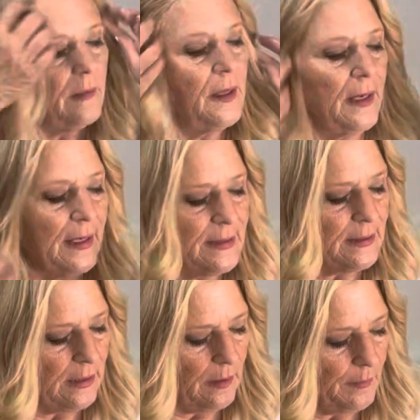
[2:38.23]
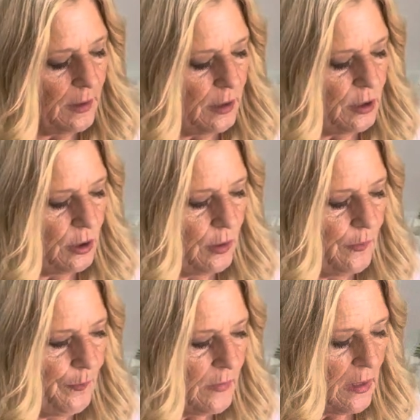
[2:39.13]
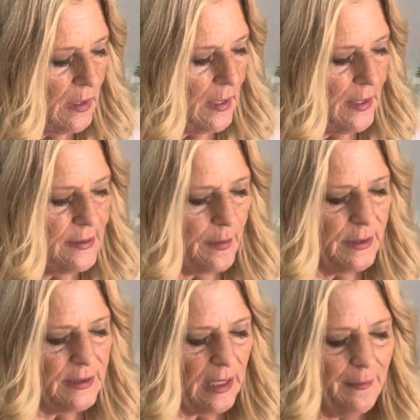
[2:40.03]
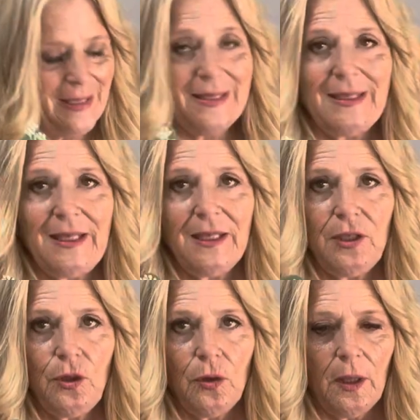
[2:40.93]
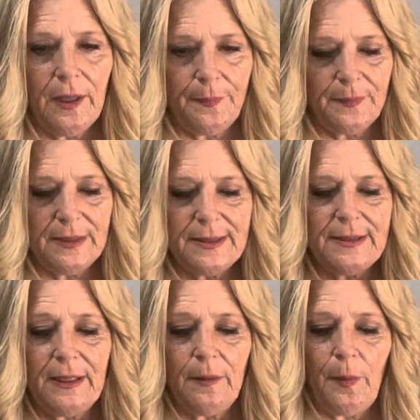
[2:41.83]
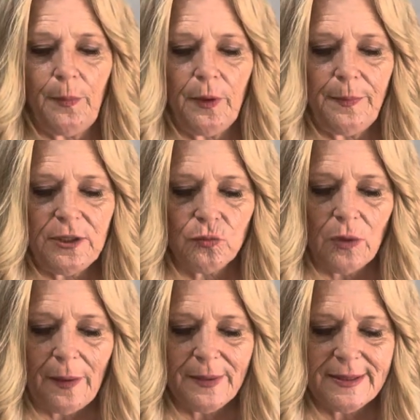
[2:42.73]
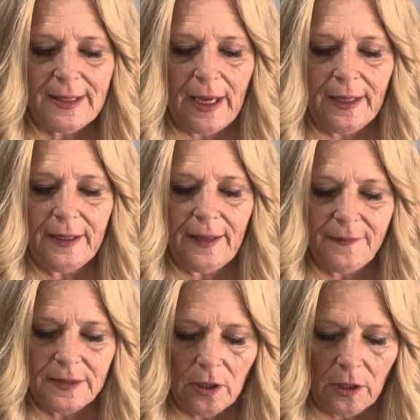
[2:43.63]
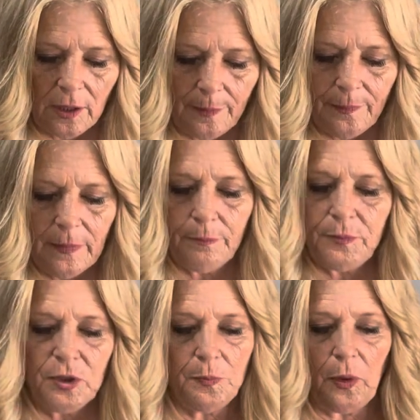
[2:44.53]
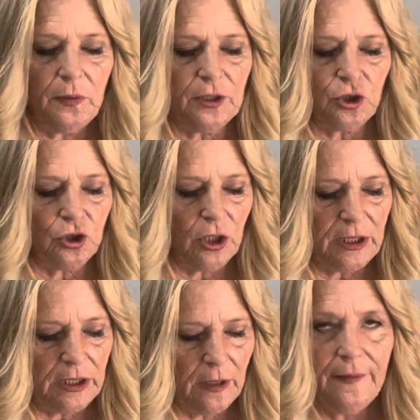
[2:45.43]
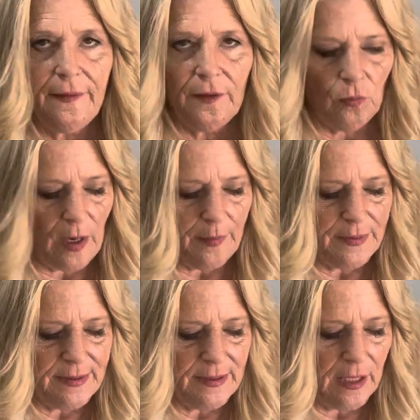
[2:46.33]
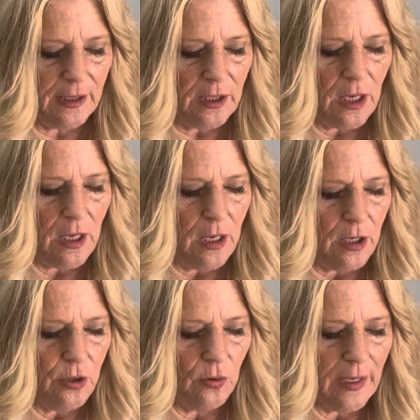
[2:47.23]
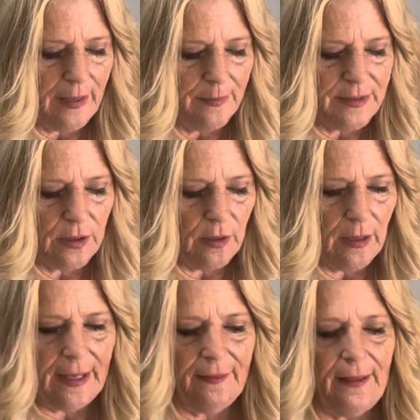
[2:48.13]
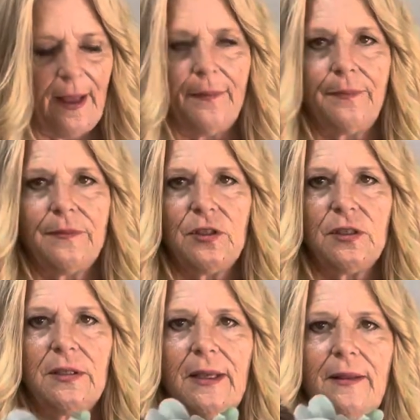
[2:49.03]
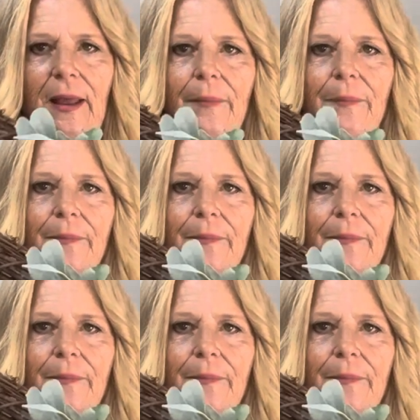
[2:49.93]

the next thing I'm going to do is I'm going to take my seeded eucalyptus, and I'm going to put a piece right beside it at the top. Just poke that straight down in there right beside your lamb's ear, like that, just like that.